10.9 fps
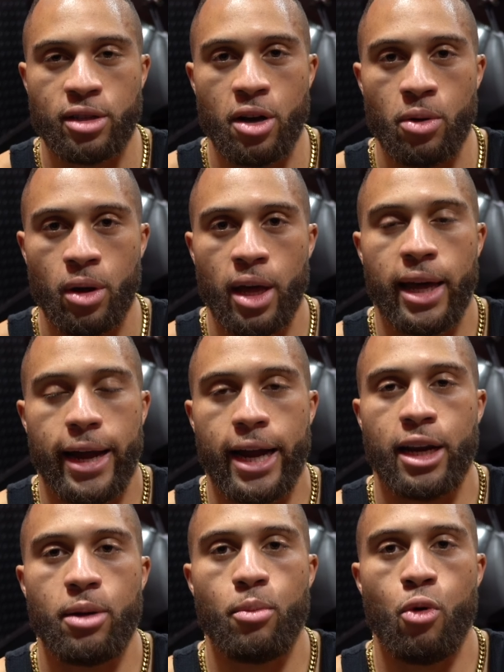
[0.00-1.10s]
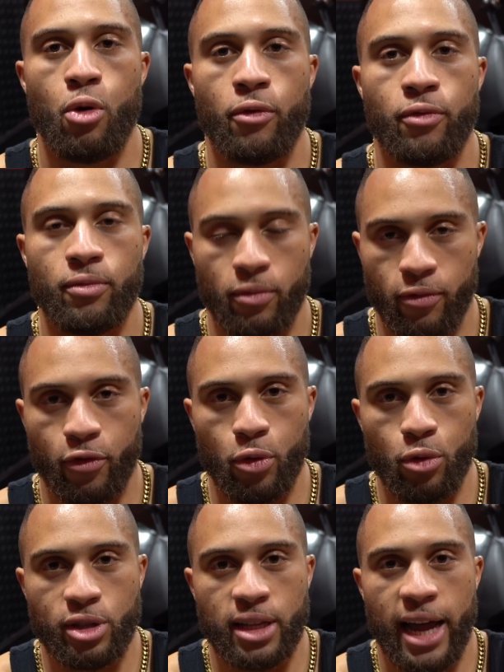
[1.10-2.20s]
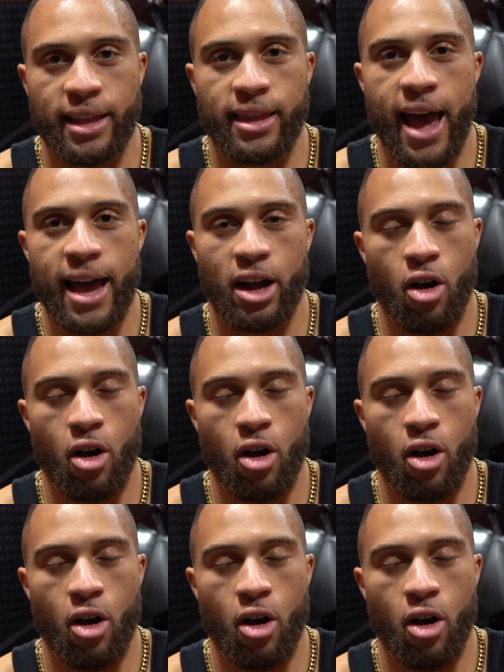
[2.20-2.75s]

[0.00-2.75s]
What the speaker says: So eating more foods like that,